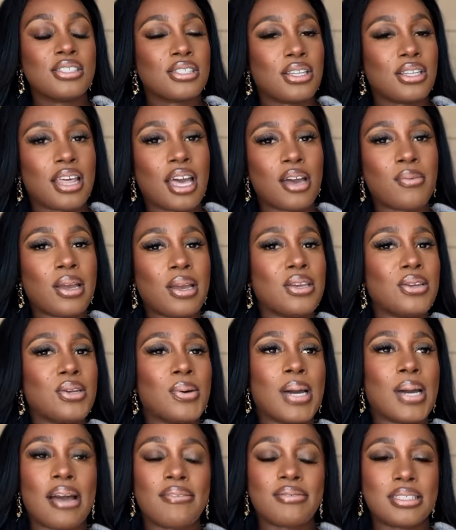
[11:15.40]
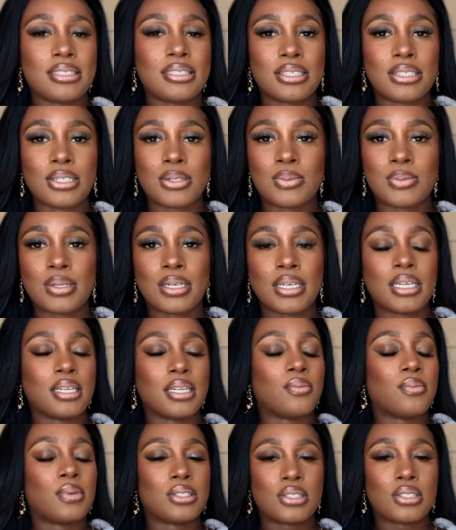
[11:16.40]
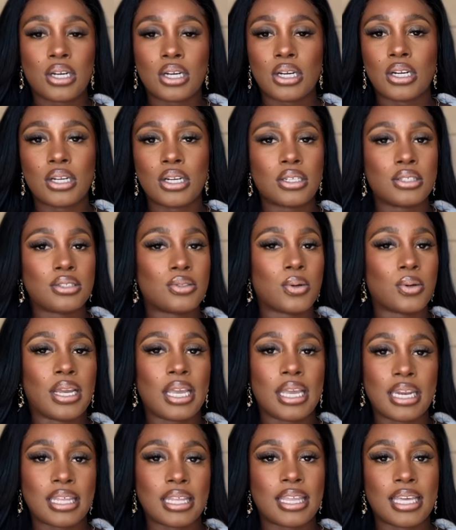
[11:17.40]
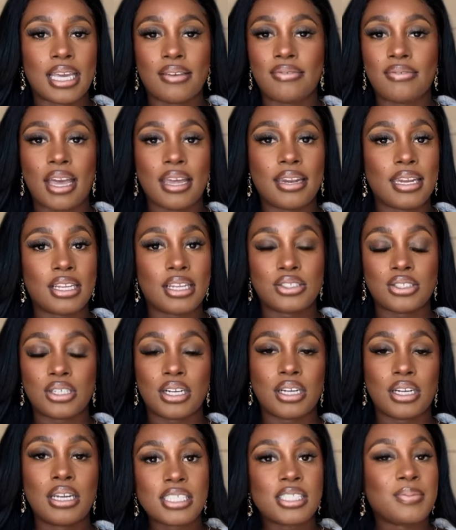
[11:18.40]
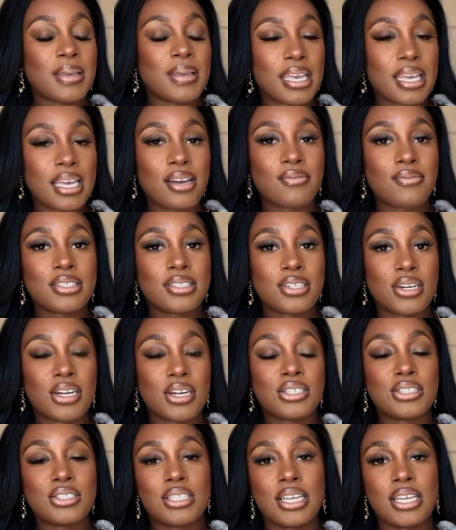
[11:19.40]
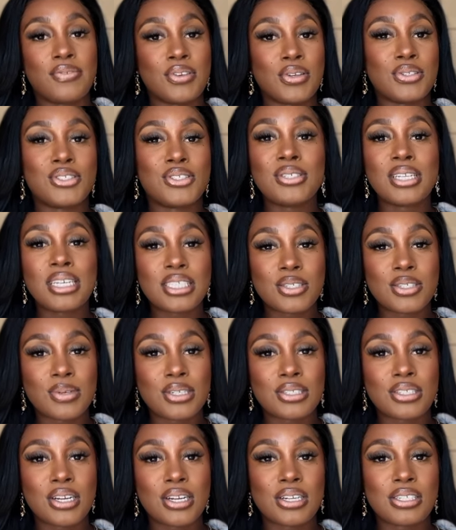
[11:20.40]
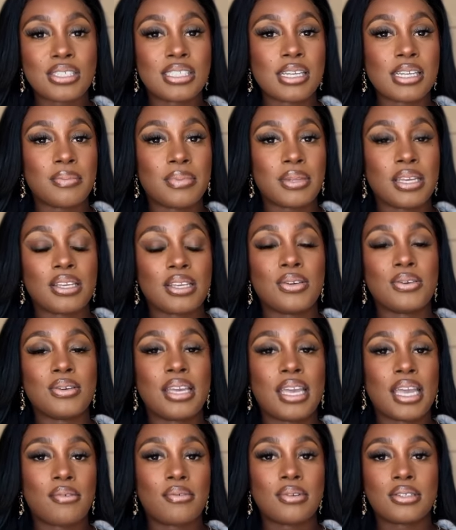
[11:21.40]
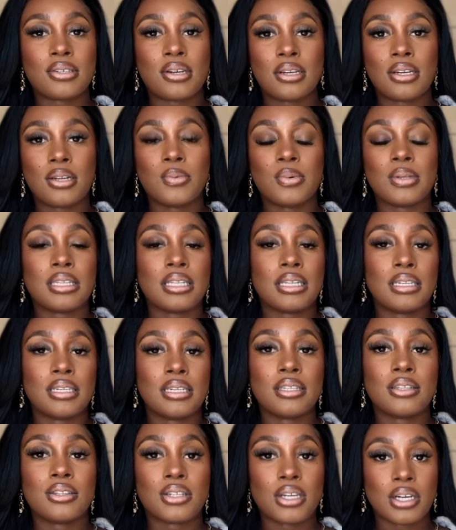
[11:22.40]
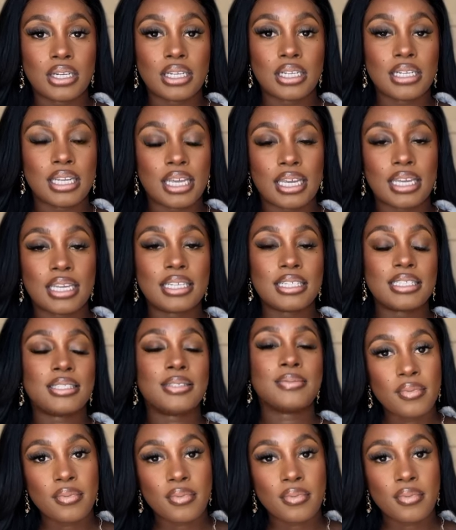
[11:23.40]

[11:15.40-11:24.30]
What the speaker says: so that way you don't have to deal with returns or anything of that nature. Speaking of returns, if you do need to return something, you can return it within 30 days.